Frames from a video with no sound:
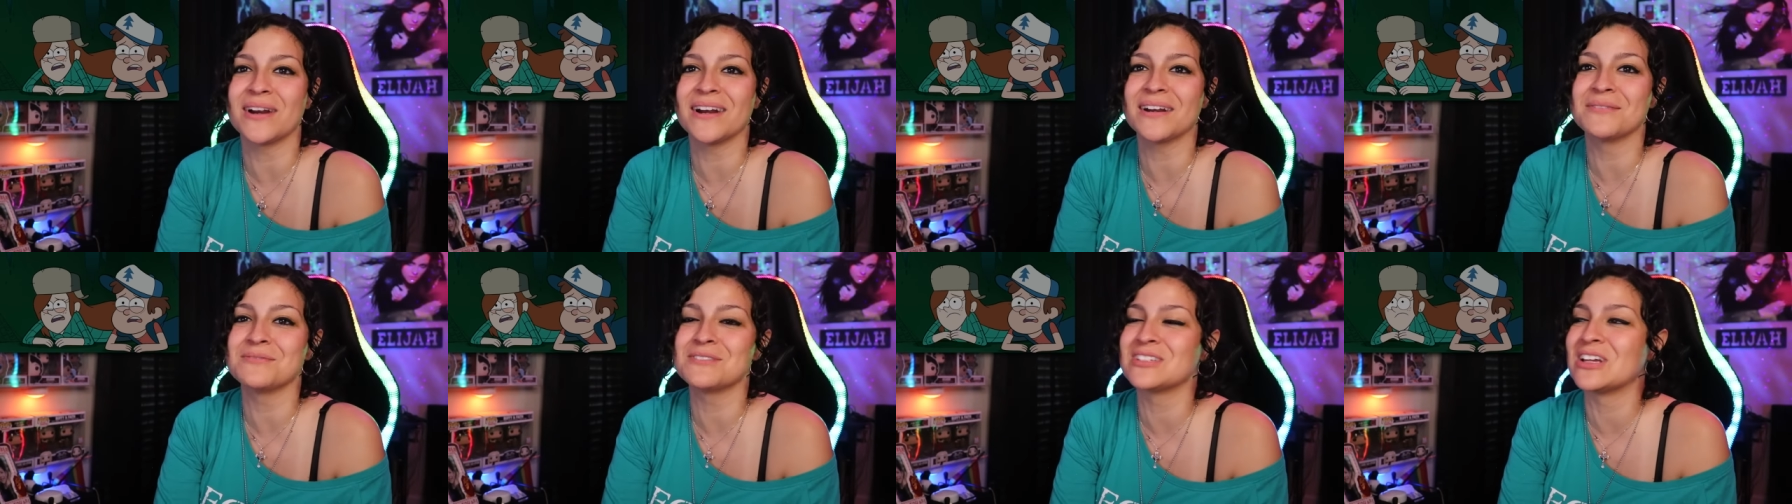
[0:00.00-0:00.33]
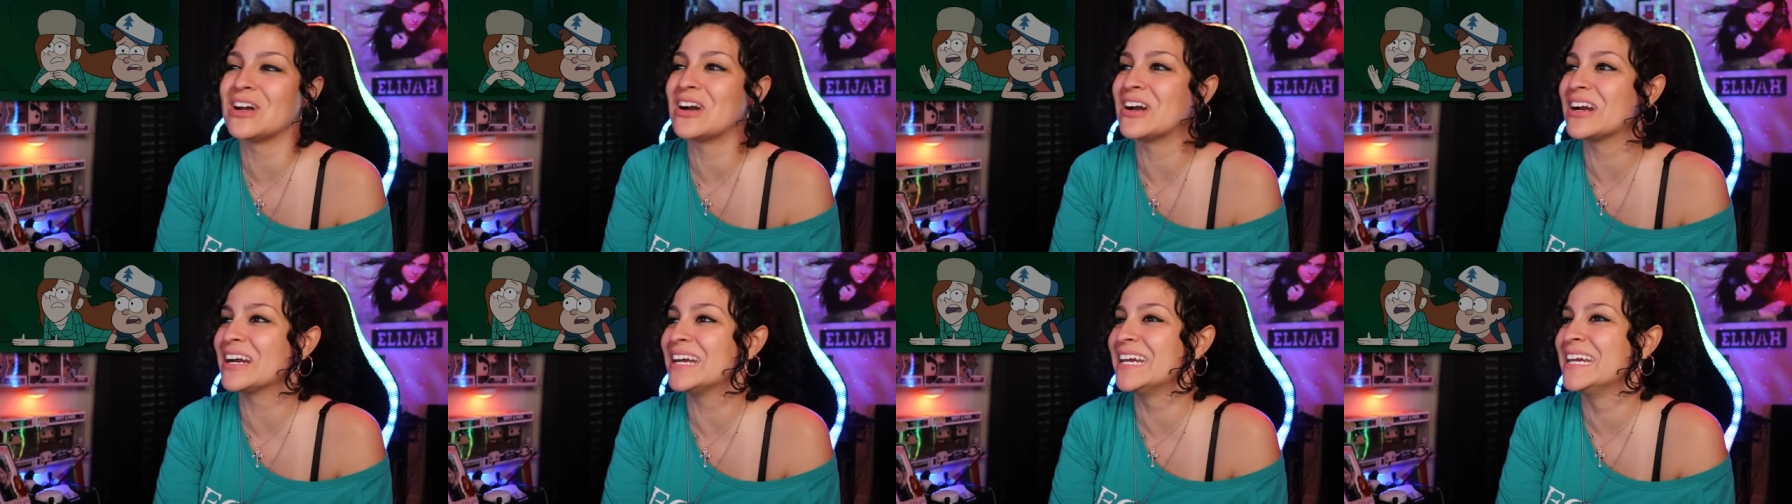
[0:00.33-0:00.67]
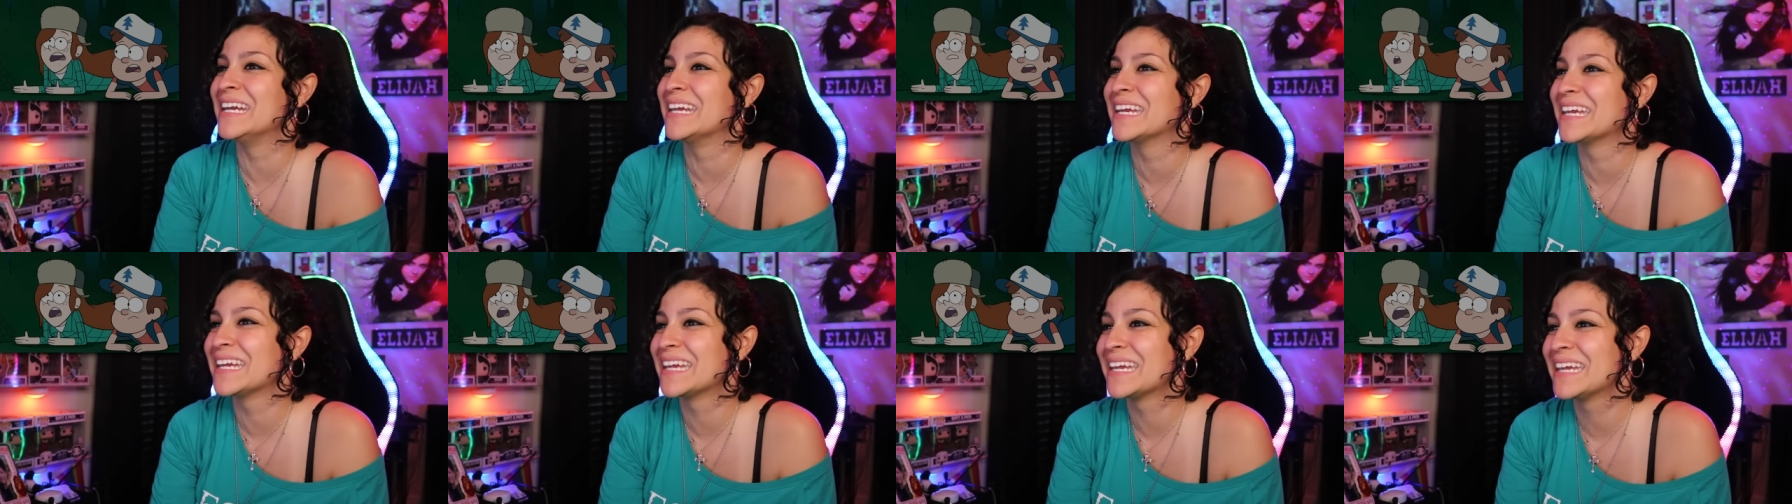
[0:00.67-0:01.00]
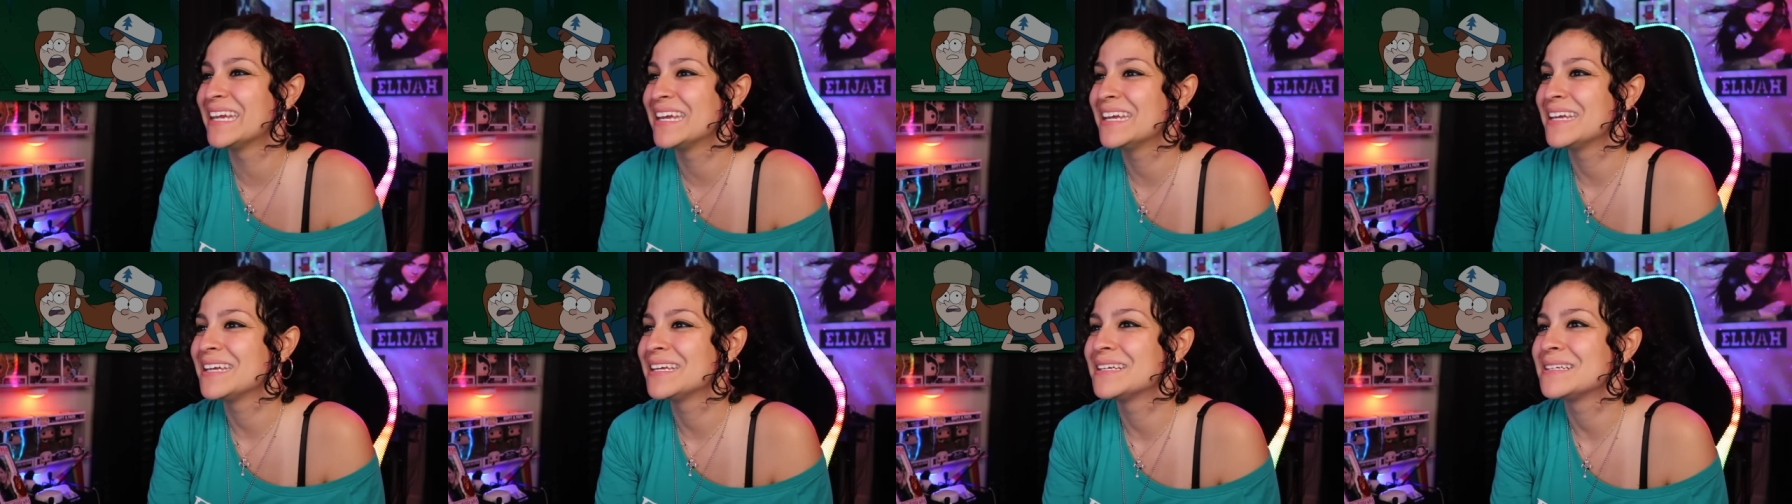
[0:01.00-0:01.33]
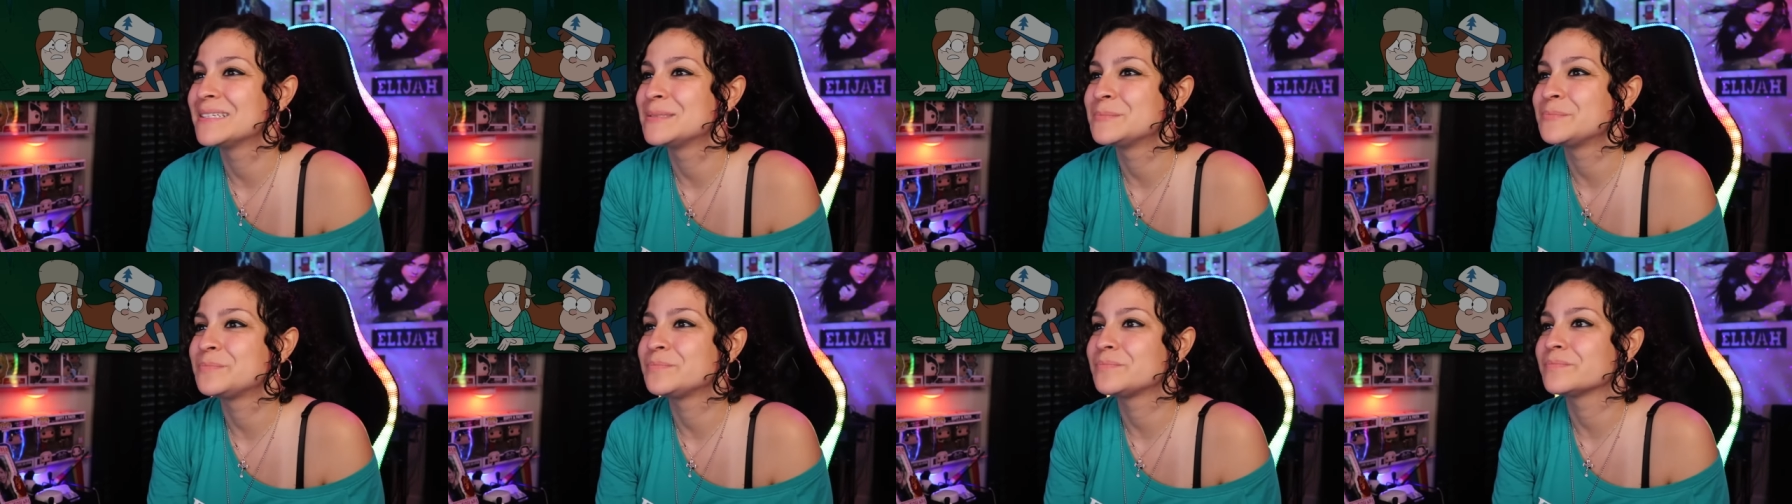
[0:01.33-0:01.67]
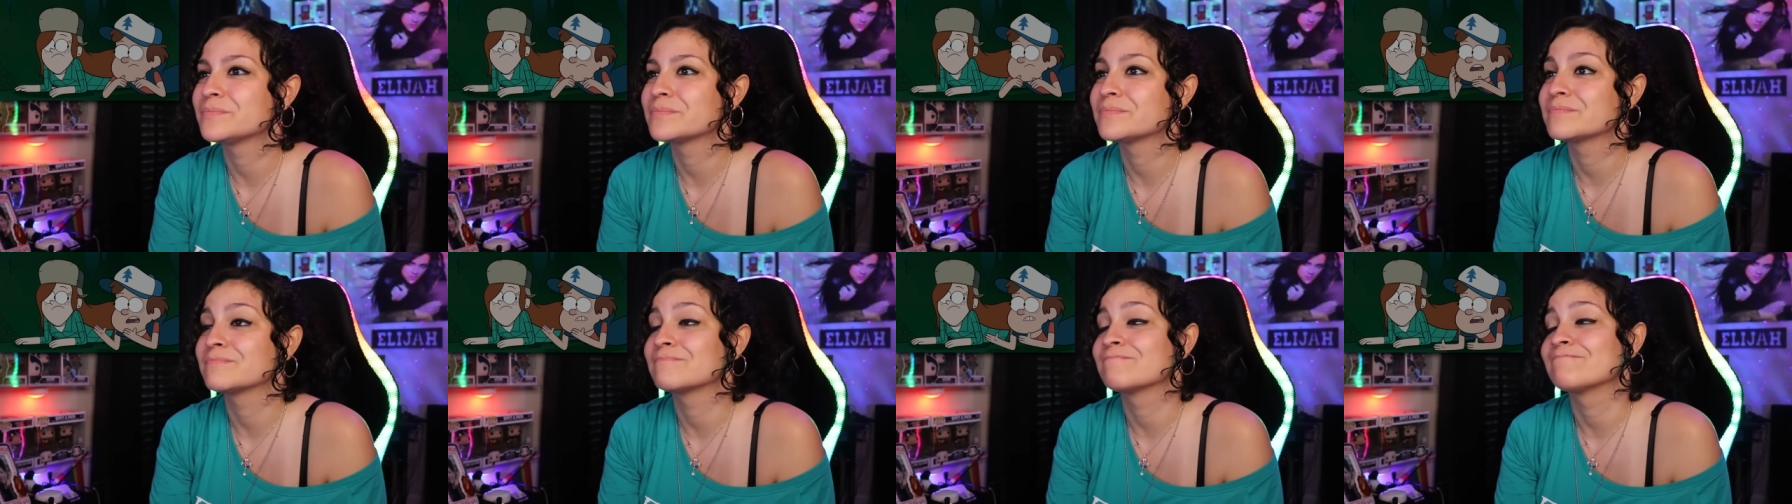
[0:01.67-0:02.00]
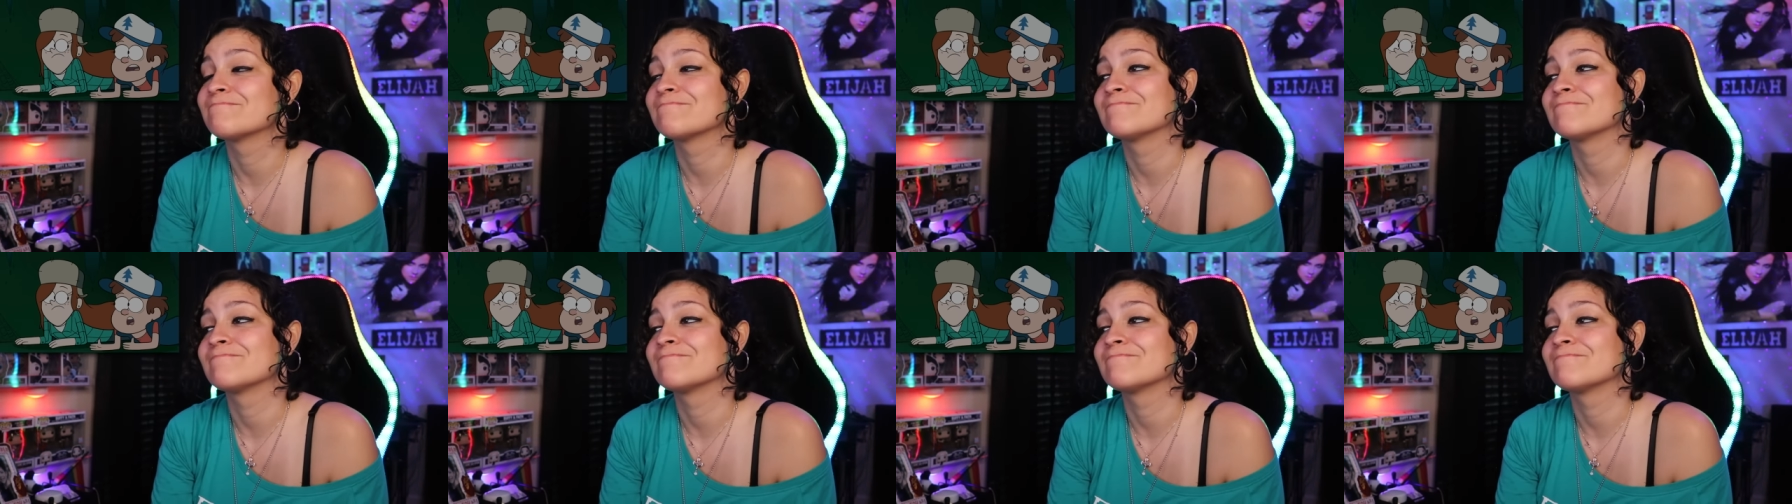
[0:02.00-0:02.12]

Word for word: I'm sorry. What do they want from us?